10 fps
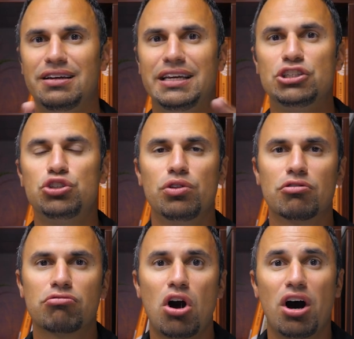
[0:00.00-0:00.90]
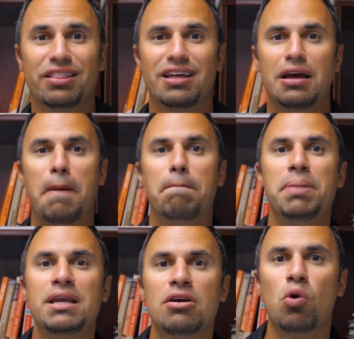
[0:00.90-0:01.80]
into the Roth.
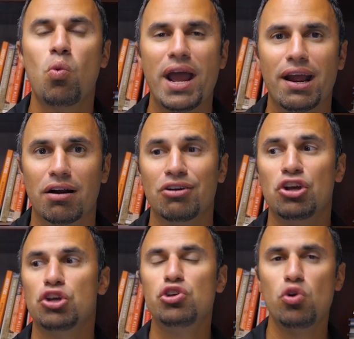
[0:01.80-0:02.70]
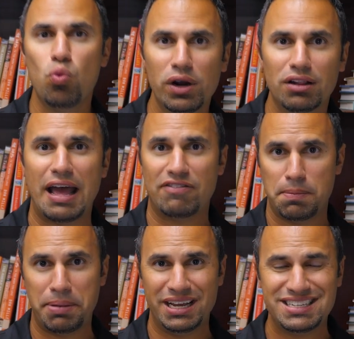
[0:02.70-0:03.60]
Be aware, you will have to
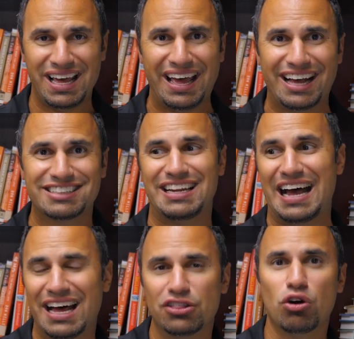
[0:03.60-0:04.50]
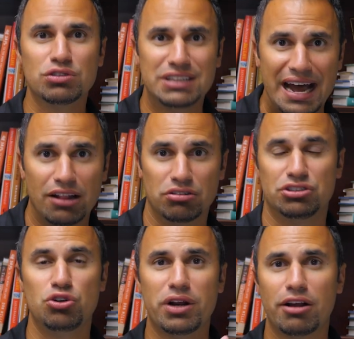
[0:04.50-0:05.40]
pay tax on those dollars.
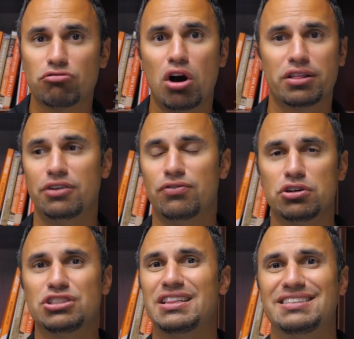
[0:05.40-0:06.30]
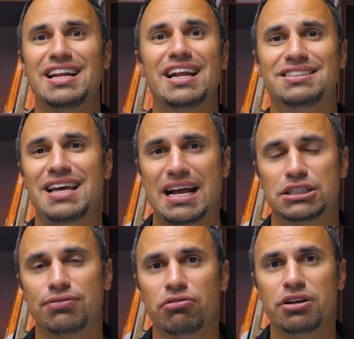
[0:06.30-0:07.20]
Doing a Roth conversion, that's not a
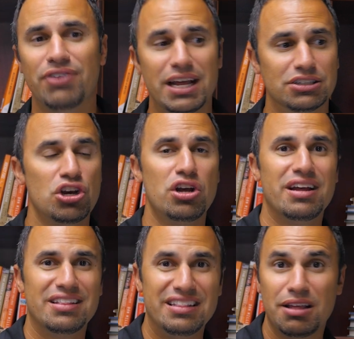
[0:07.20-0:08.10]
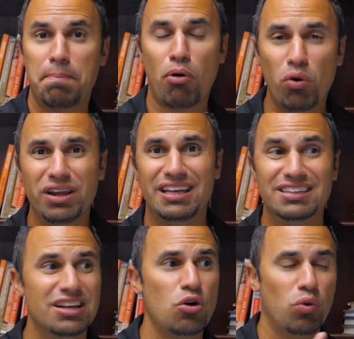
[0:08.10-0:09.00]
tax-free event the point
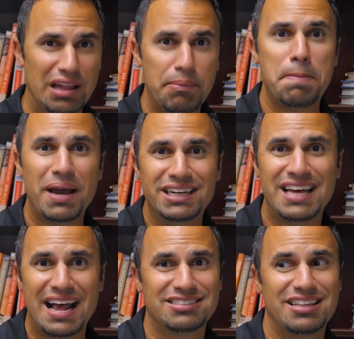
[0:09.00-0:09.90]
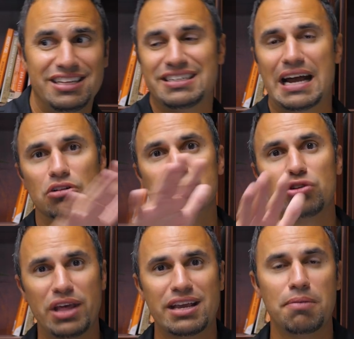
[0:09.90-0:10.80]
is, well, let me pay tax on these dollars
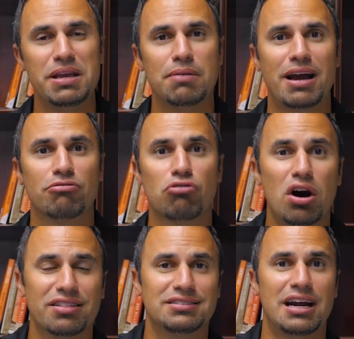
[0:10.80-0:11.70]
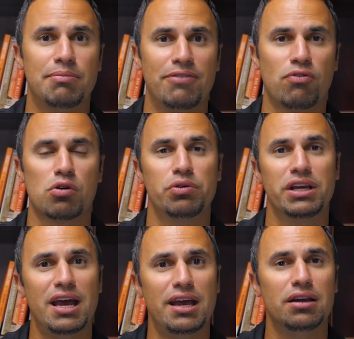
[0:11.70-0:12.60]
so they can be in my Roth side of my
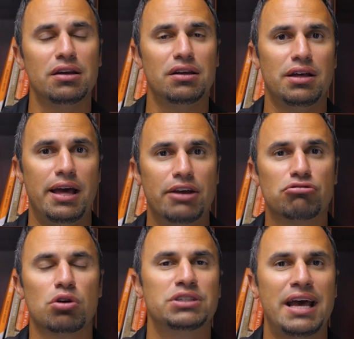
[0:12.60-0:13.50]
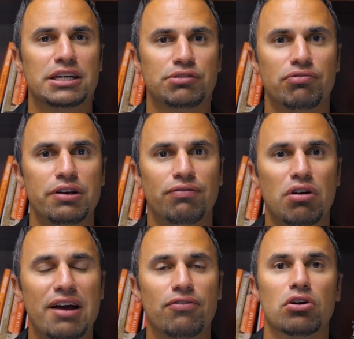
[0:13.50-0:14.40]
401k and grow tax free
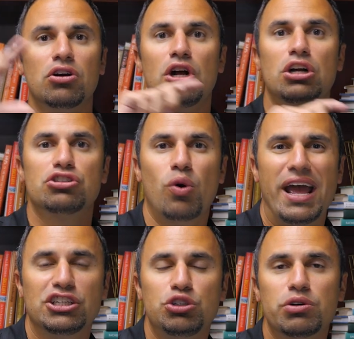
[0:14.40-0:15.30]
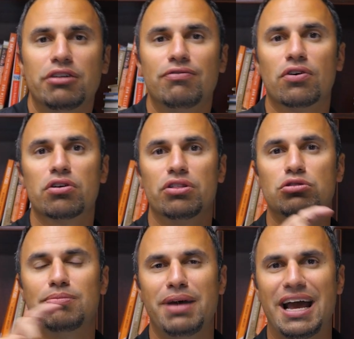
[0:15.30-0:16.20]
forever. So as you convert
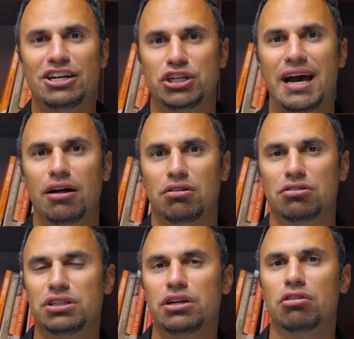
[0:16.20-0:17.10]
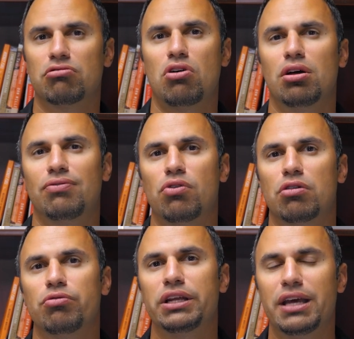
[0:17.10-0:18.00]
those match dollars into the Roth
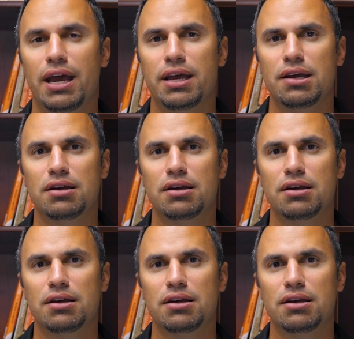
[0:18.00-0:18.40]
401k,